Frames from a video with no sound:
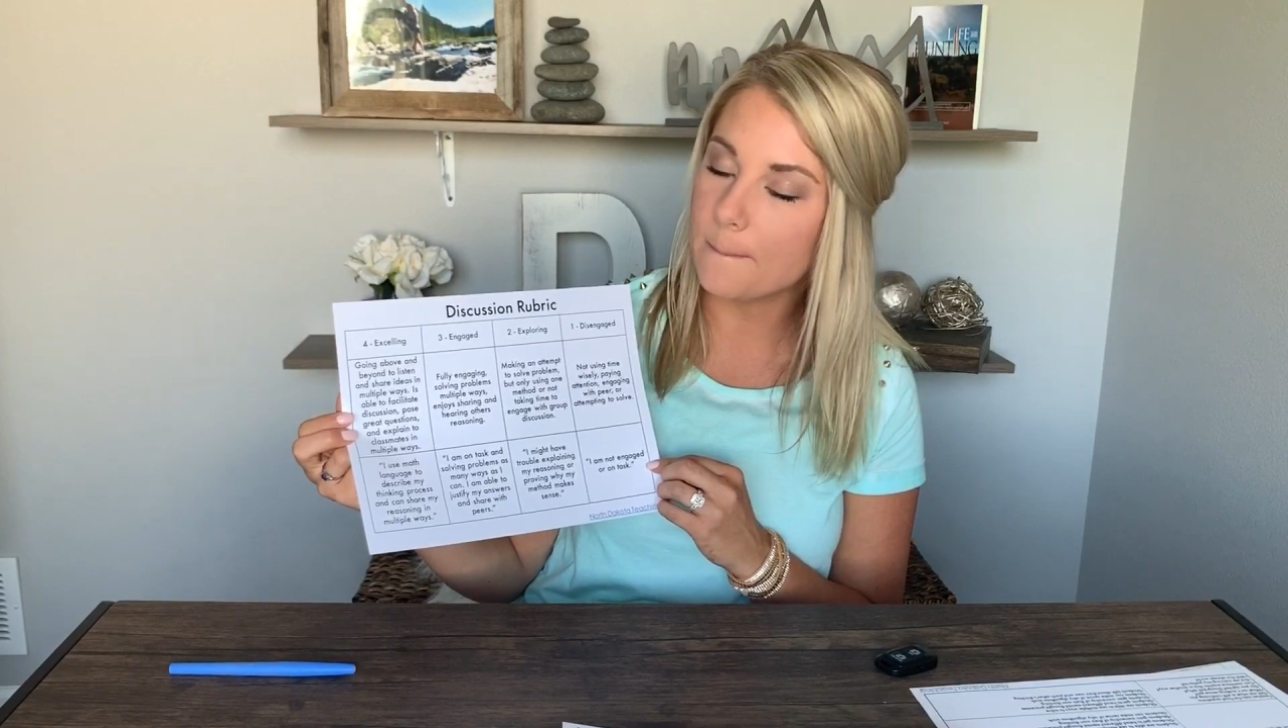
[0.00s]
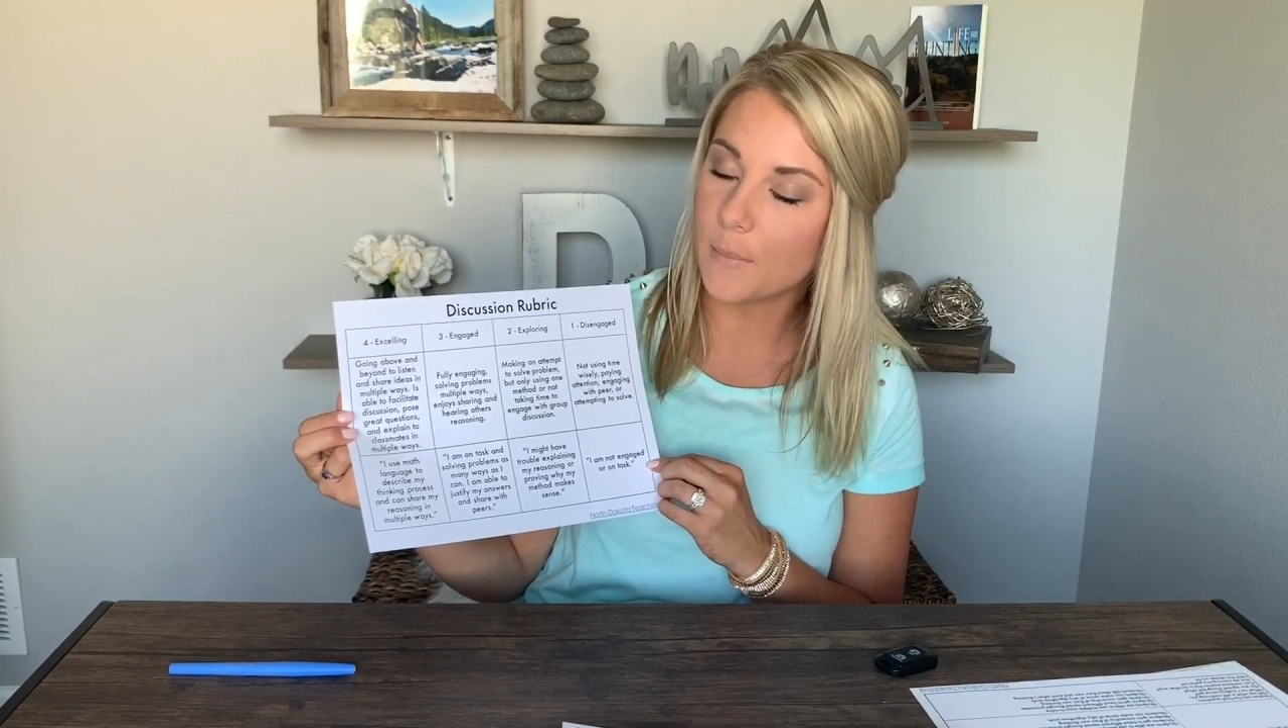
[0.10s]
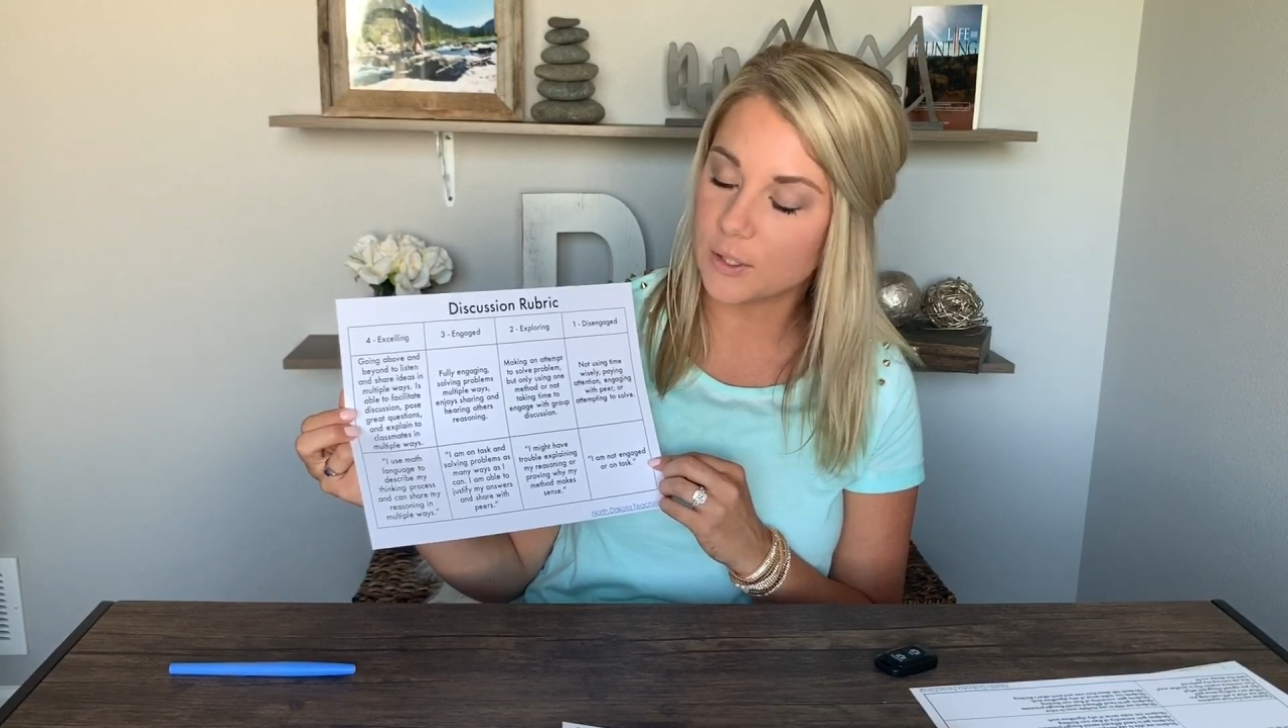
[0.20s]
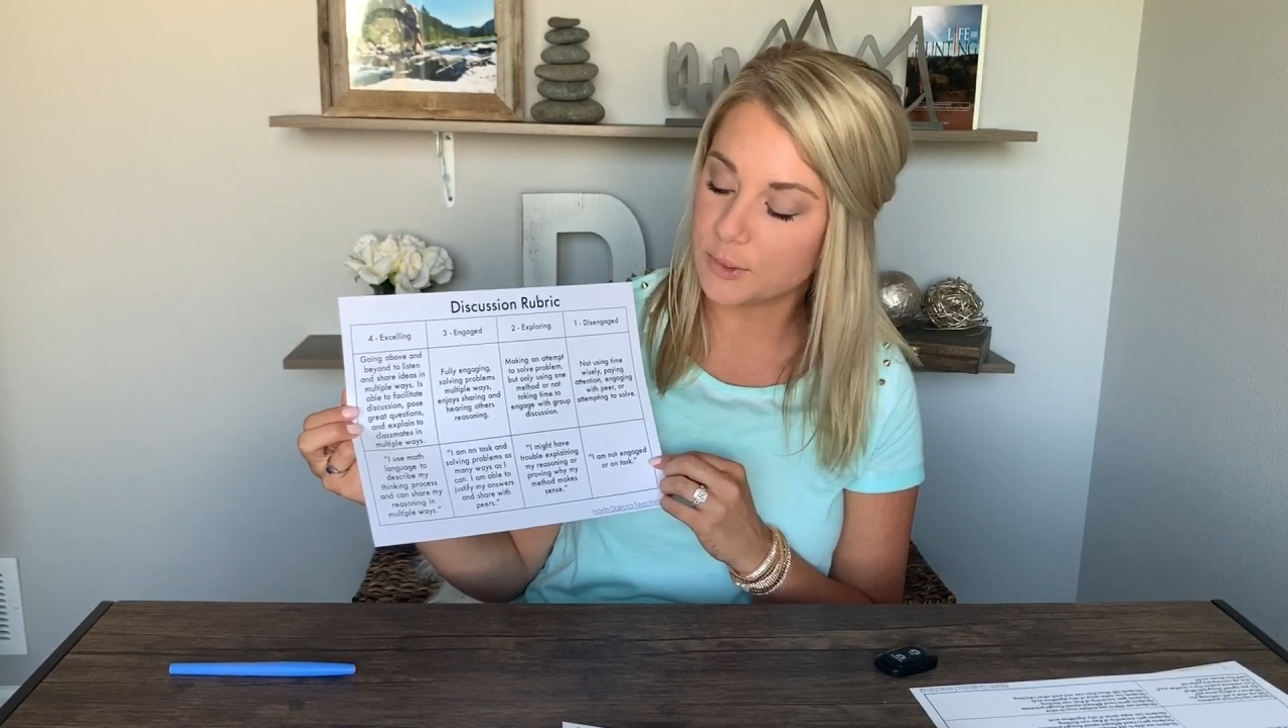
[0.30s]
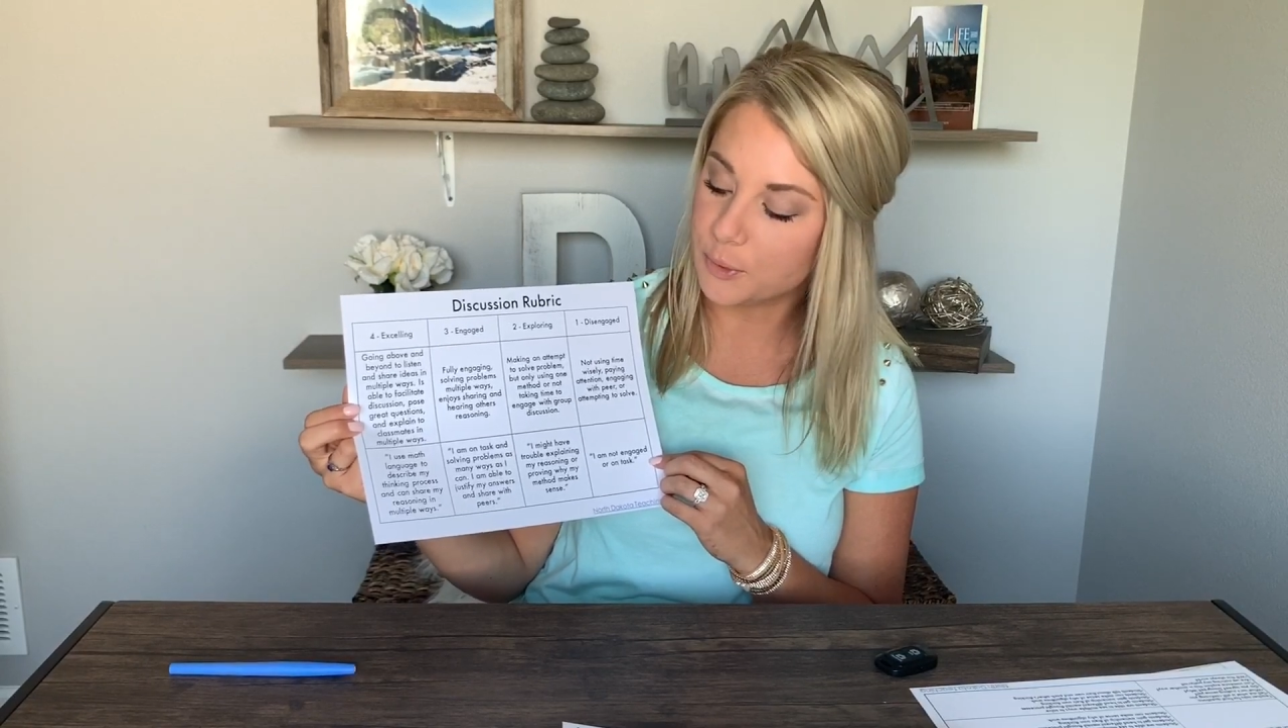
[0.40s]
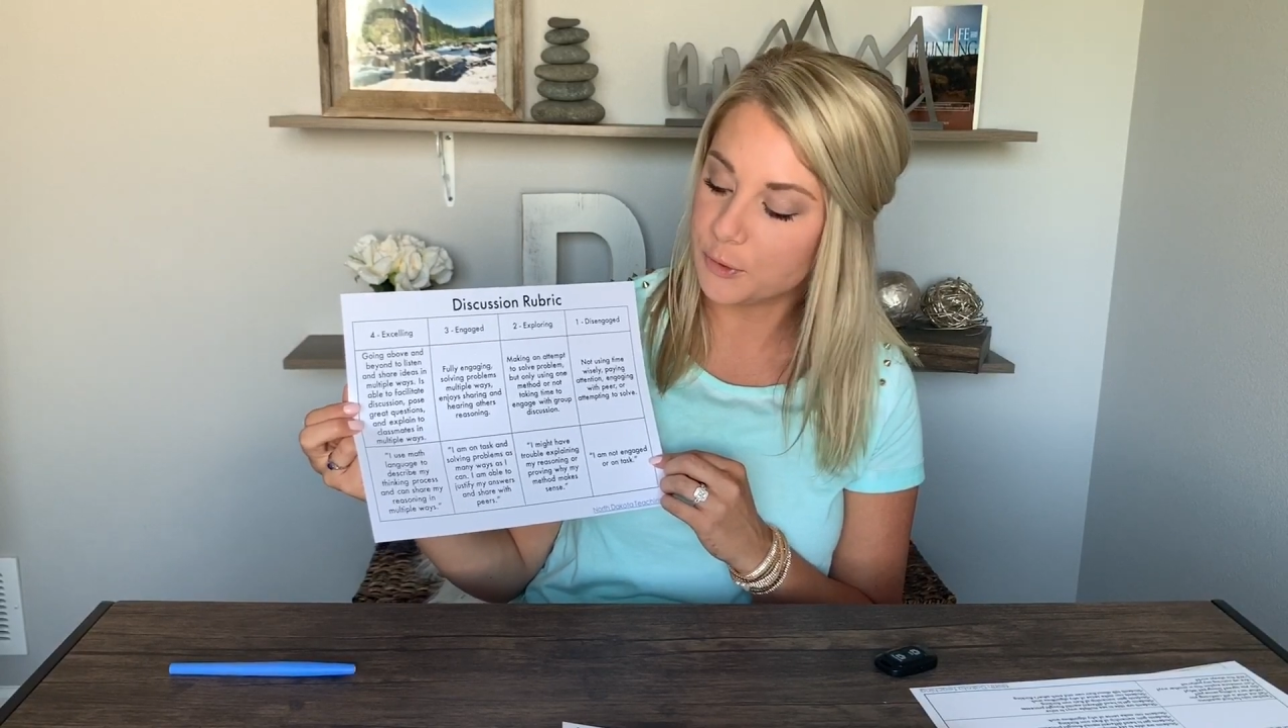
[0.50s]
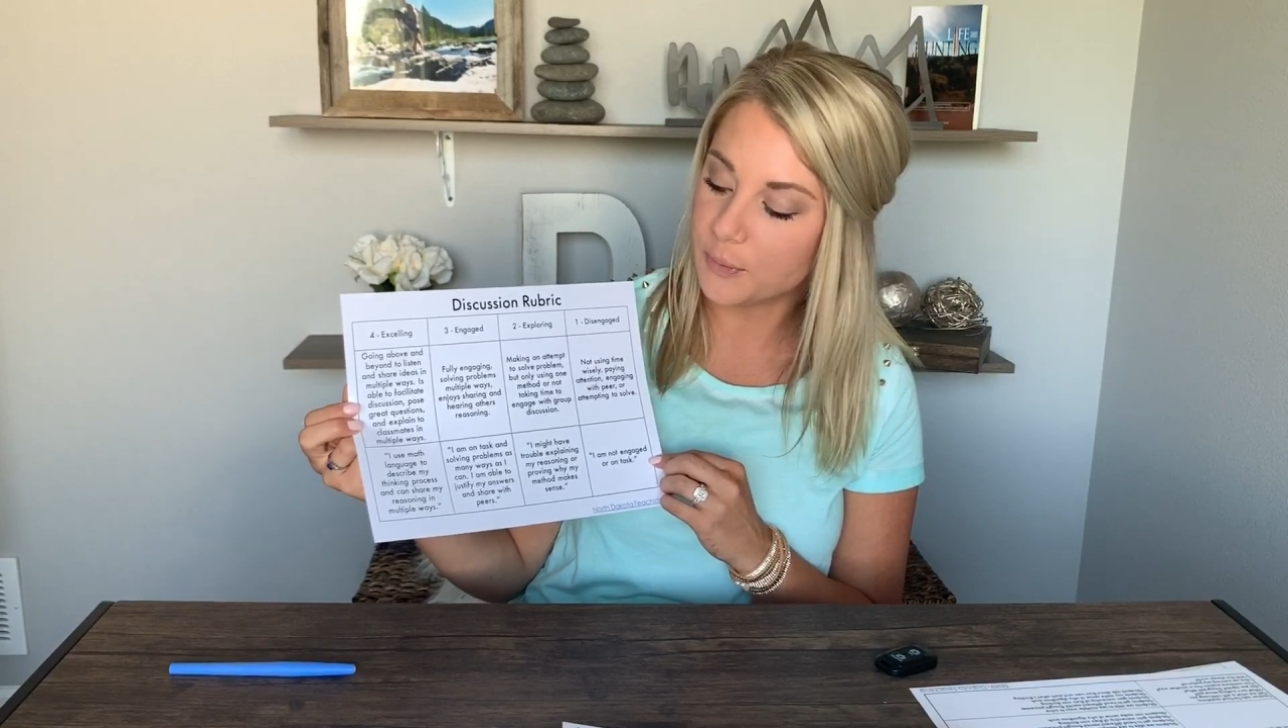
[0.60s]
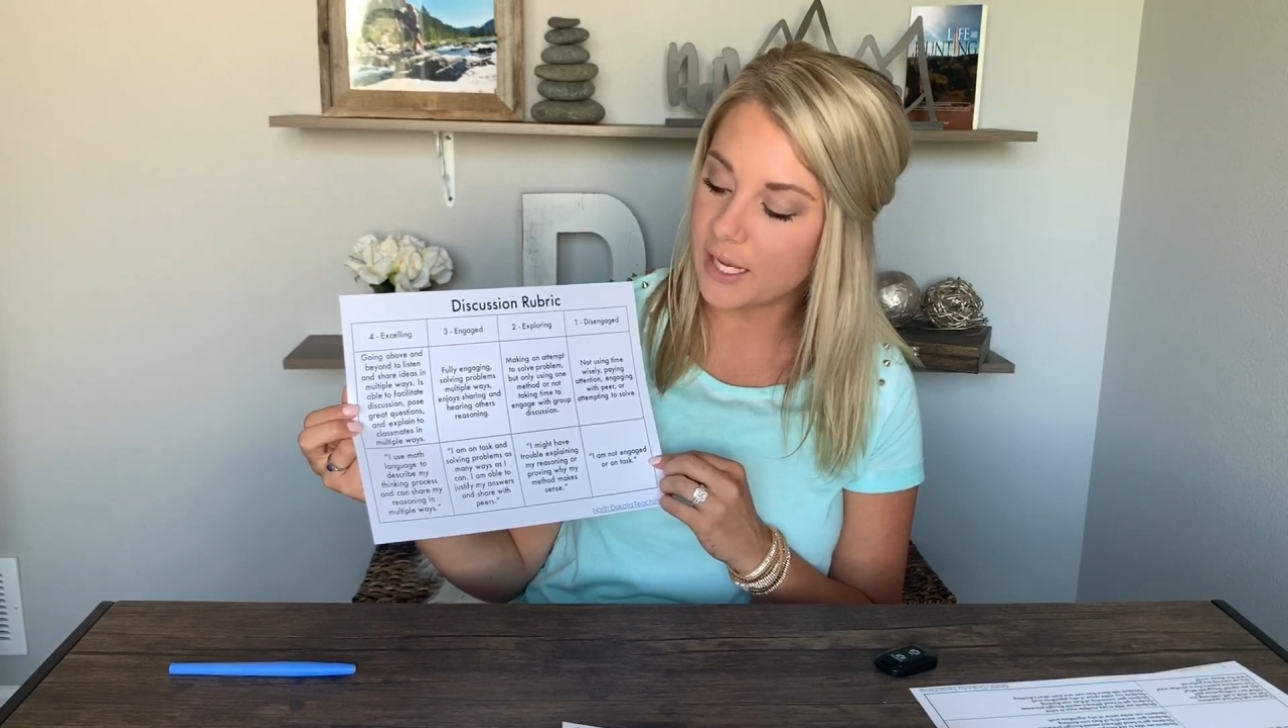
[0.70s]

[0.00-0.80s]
multiple